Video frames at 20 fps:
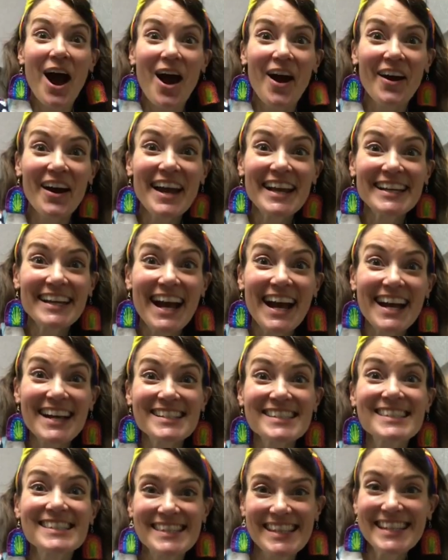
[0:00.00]
All right,
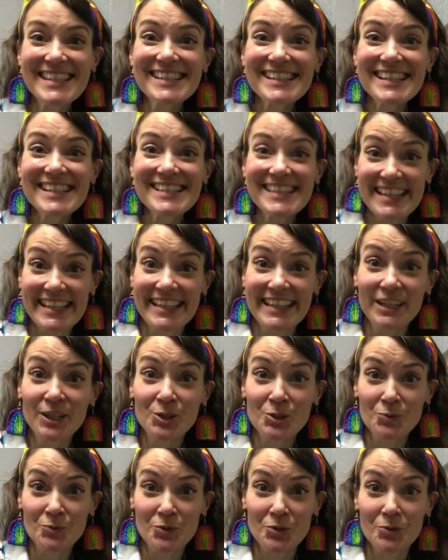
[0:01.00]
guys, this is the
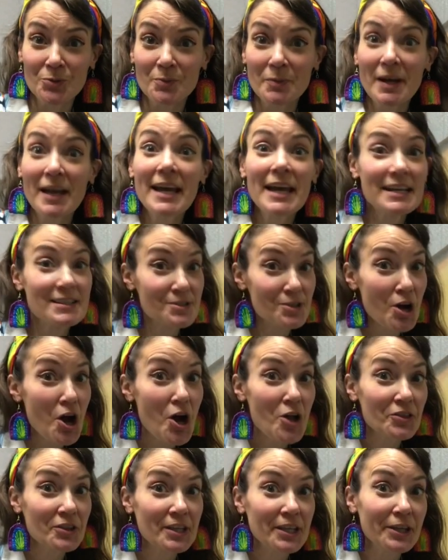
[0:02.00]
kiln room. It's
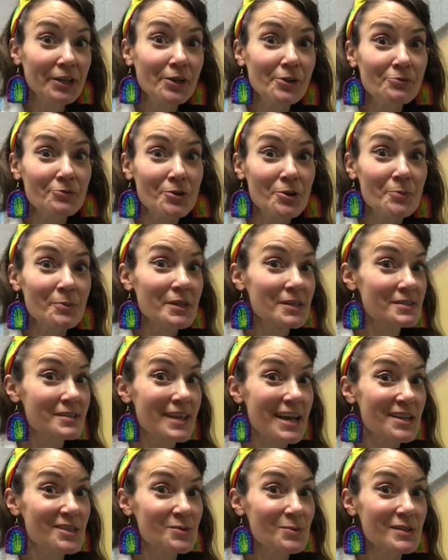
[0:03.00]
called the kiln room because
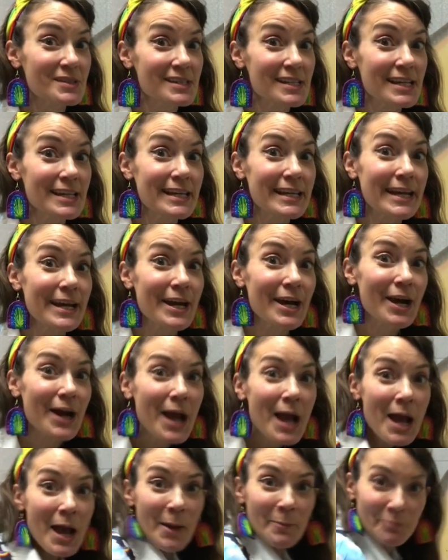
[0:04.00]
guess what's in here?
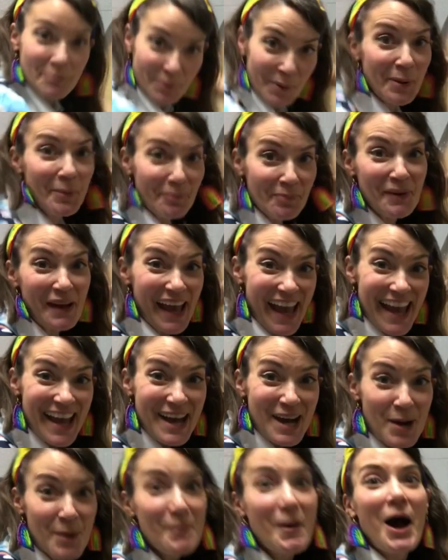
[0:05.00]

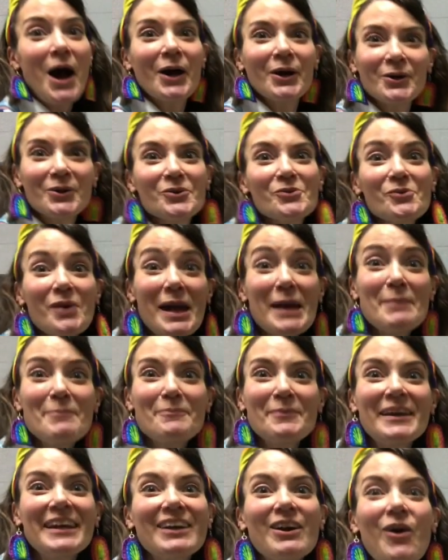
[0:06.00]
Ba-bam, a great
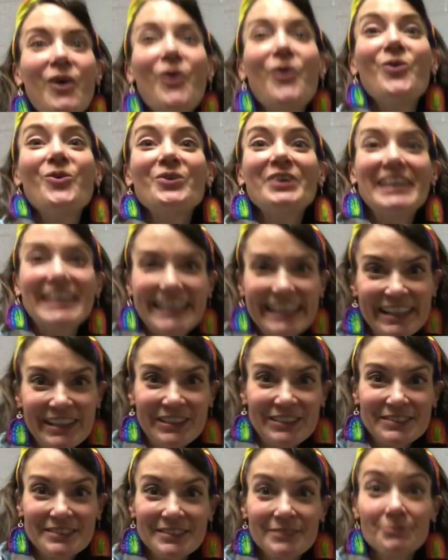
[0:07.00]
big old
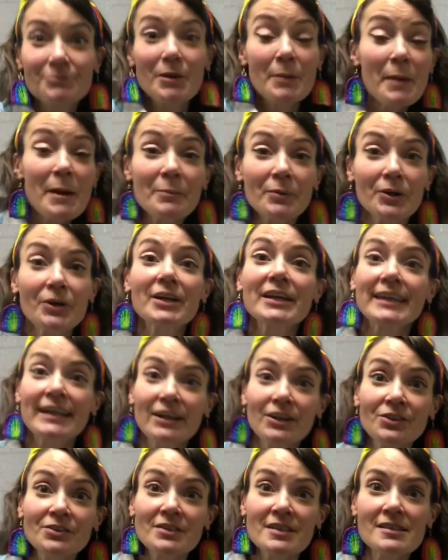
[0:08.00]
kiln. Remember, a
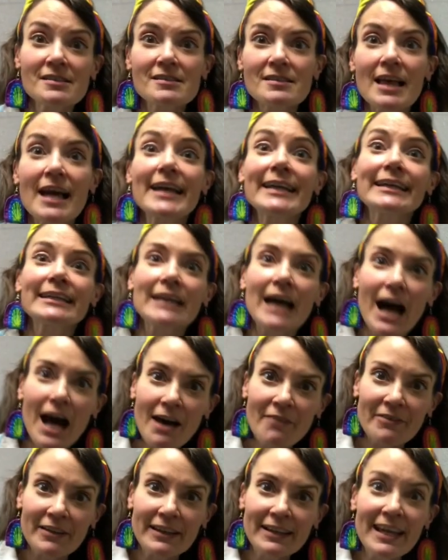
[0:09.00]
kiln is like an
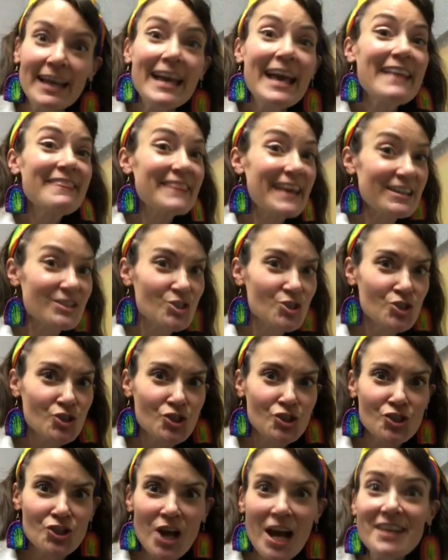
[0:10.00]
oven that's
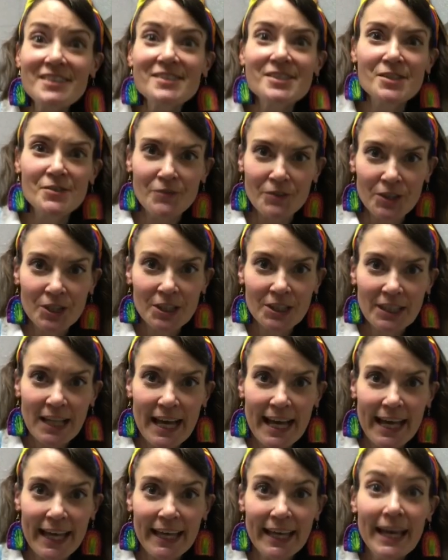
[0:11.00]
just for
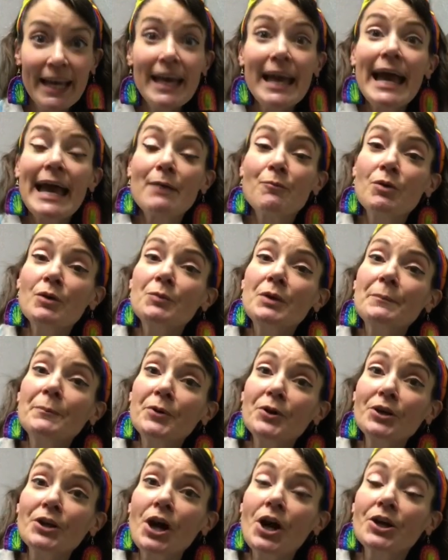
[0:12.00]
clay. And when we
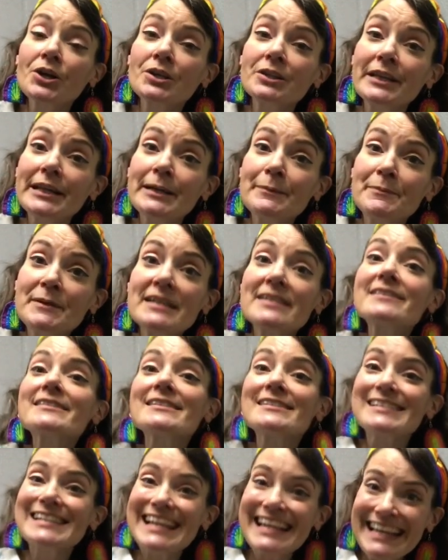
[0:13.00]
put our clay
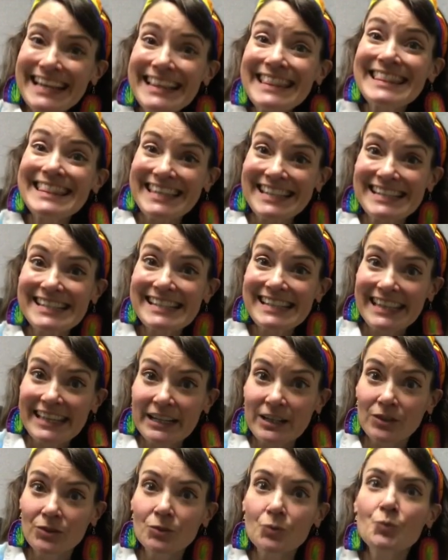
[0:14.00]
pieces in this
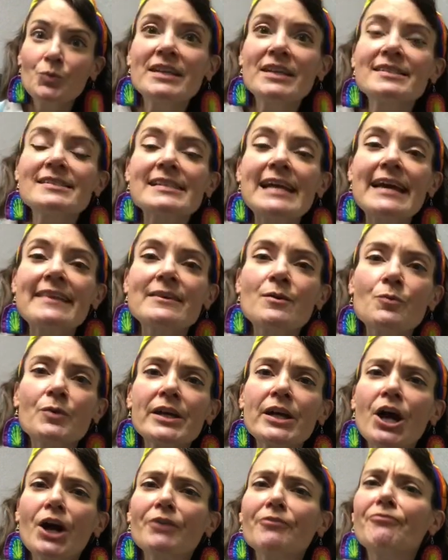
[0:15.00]
kiln, say that we
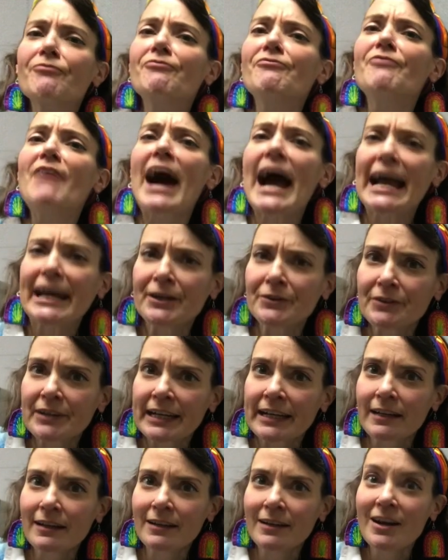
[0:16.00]
are
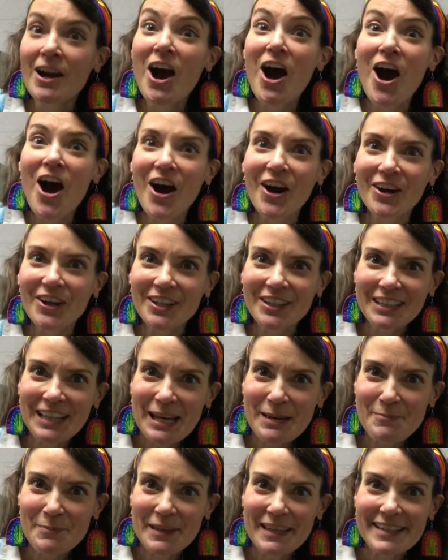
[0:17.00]
firing our
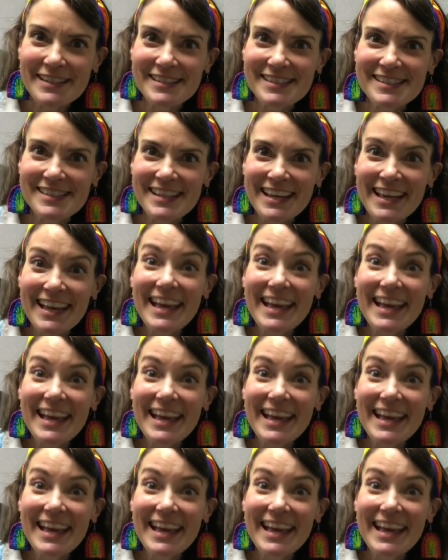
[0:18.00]
clay piece.